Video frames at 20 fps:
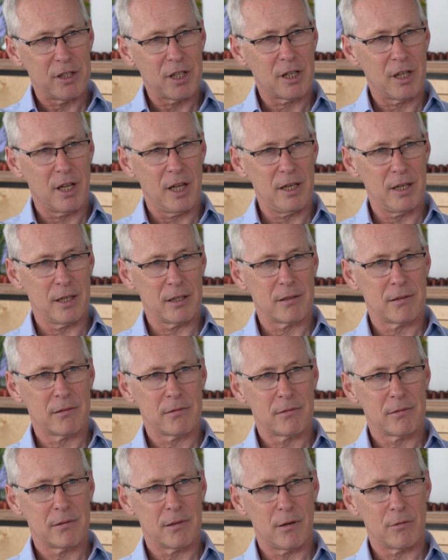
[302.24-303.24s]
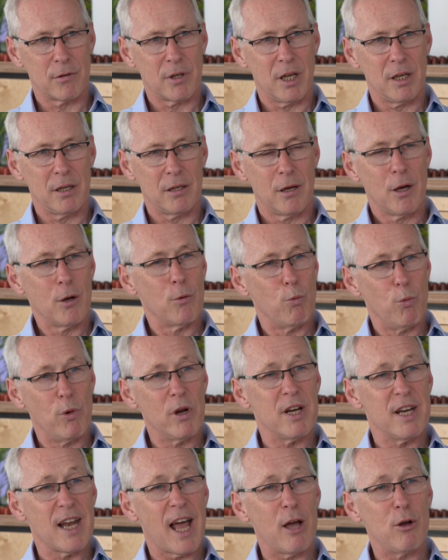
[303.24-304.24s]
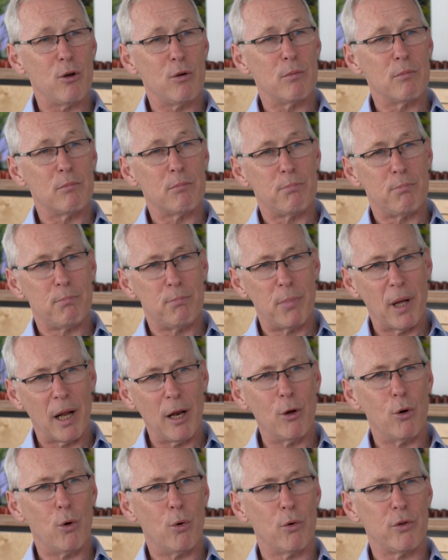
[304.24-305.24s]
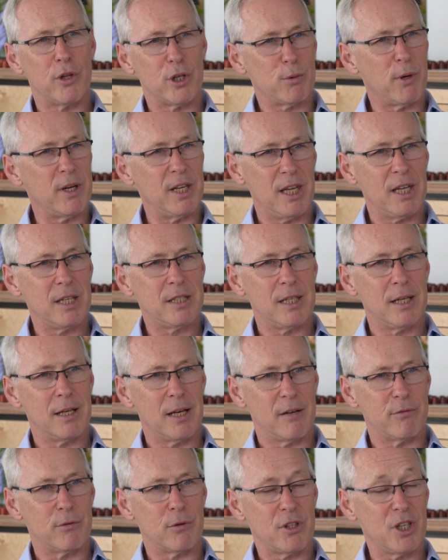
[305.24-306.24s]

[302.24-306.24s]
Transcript: declining, okay? We're now below the 2018 level.